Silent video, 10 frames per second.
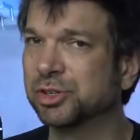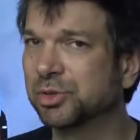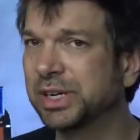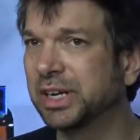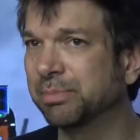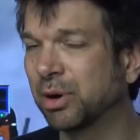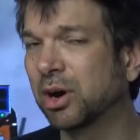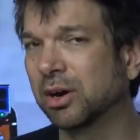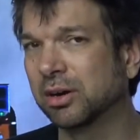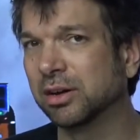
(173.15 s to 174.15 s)
intriguing
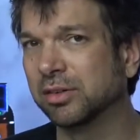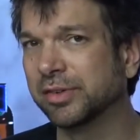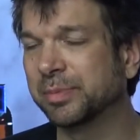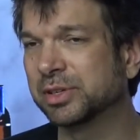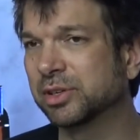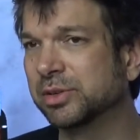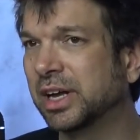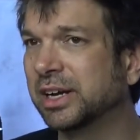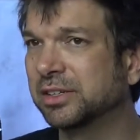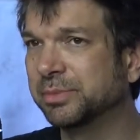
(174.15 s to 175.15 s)
part of episode
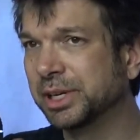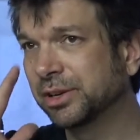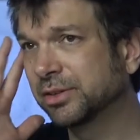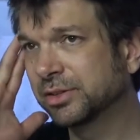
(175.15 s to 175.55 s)
9 to me.